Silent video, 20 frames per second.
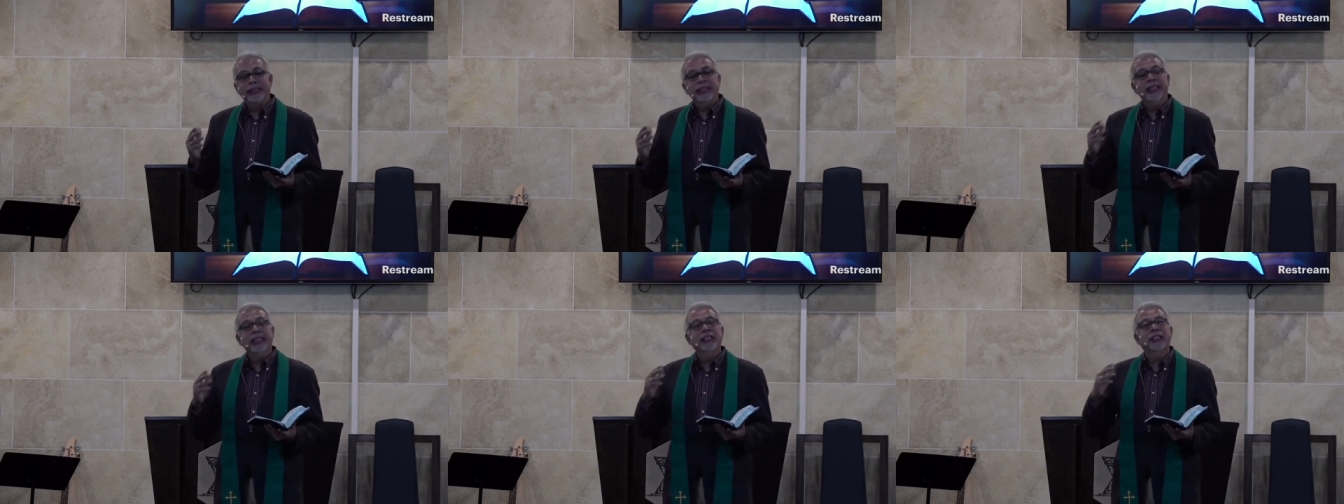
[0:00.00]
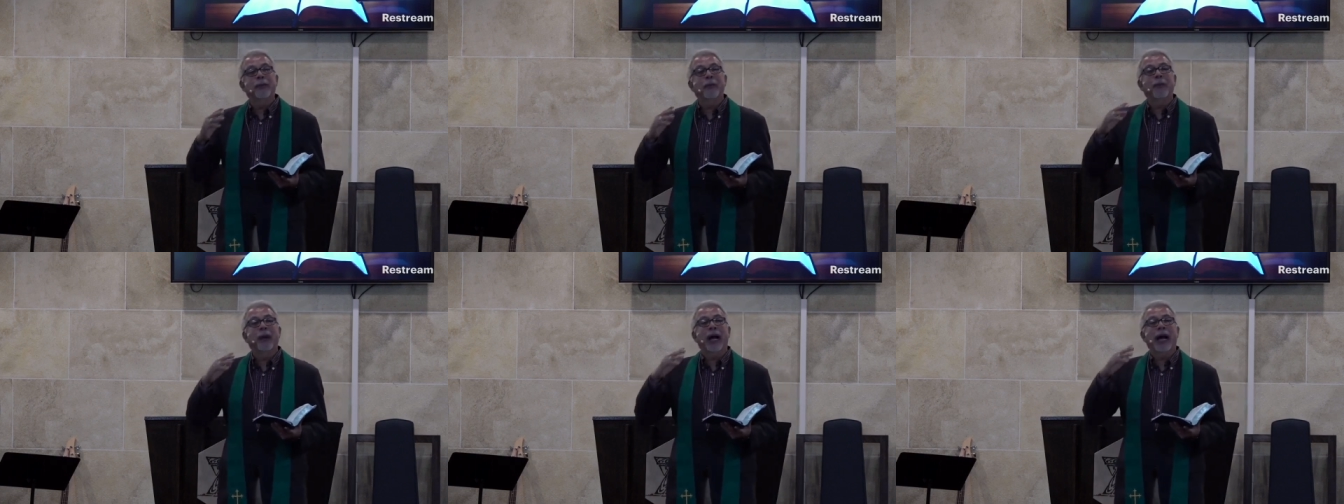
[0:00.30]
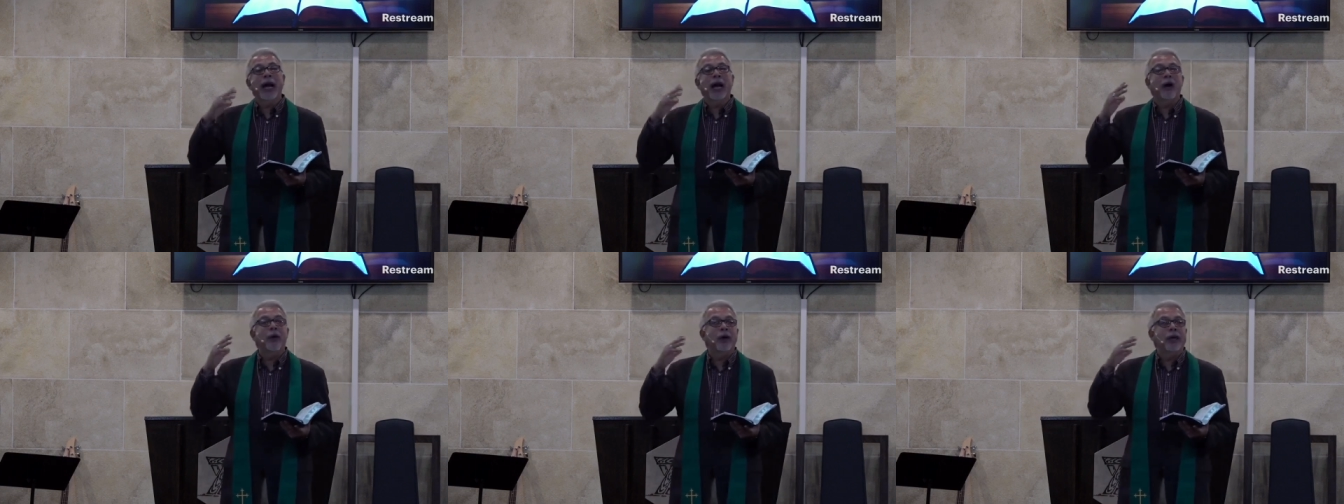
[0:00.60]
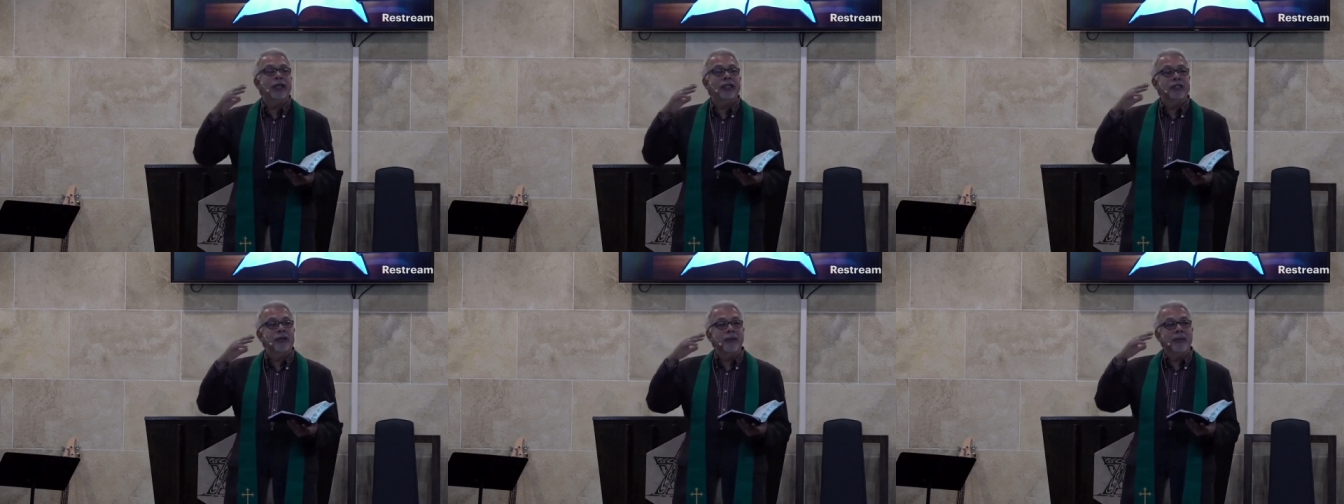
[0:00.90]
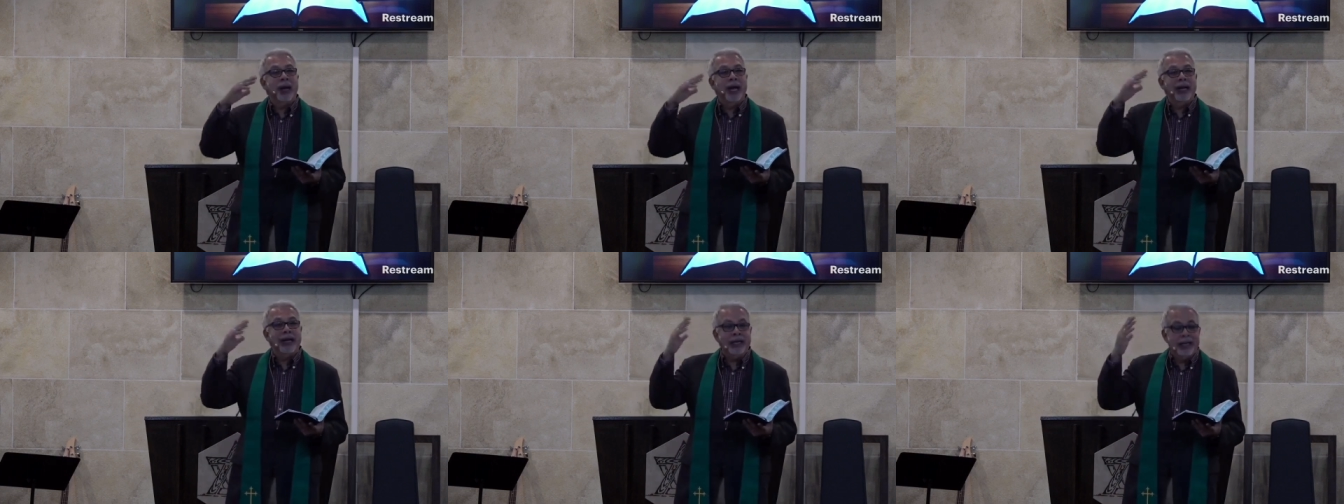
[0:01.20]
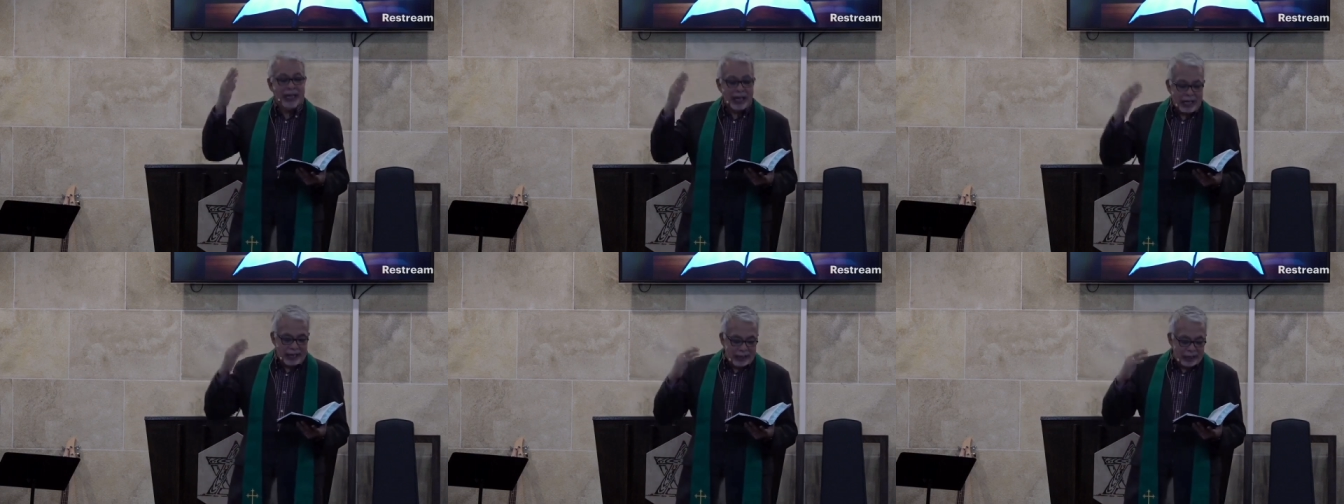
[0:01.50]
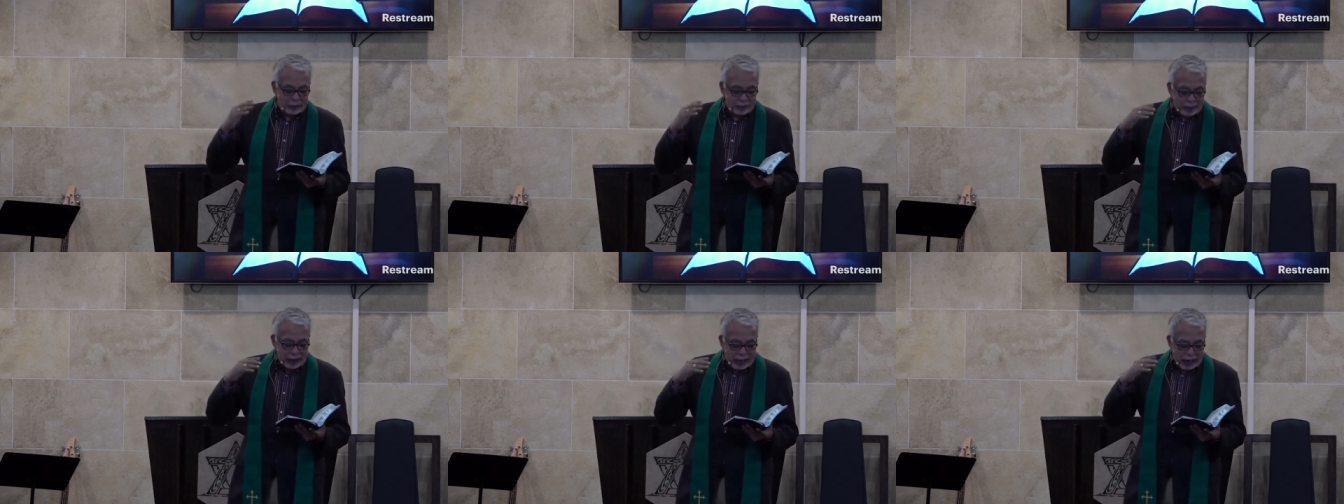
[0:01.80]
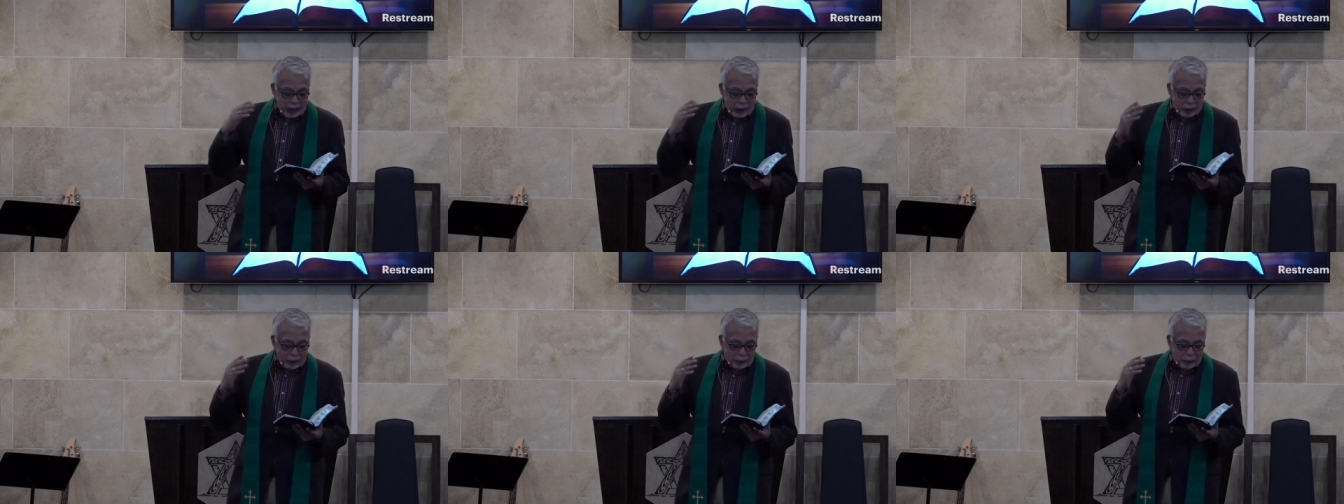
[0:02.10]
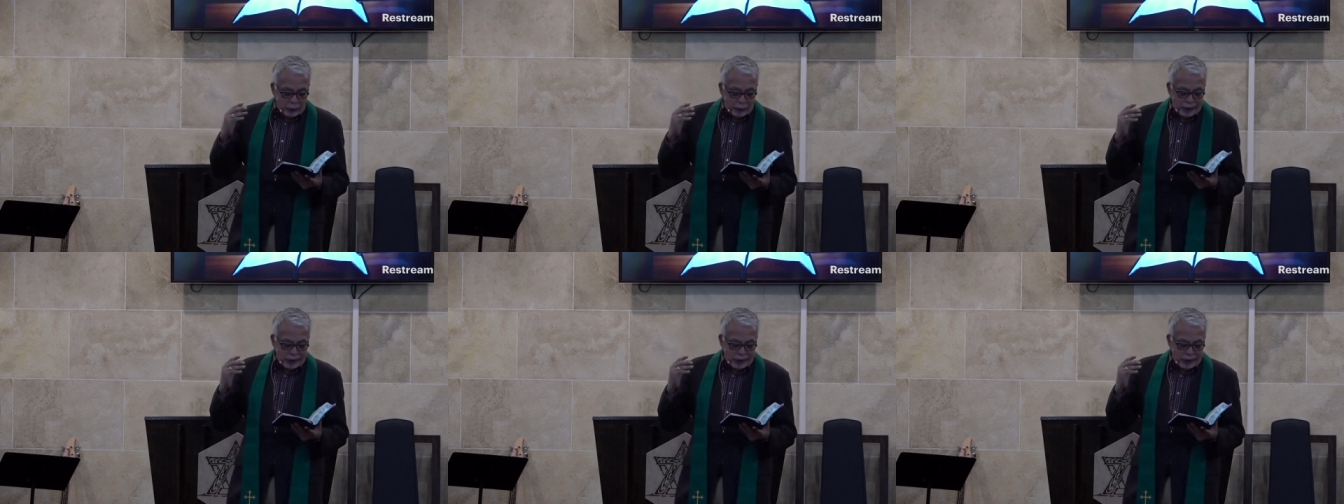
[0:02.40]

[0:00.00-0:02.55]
He's the power. He's the mighty God. He's powerful.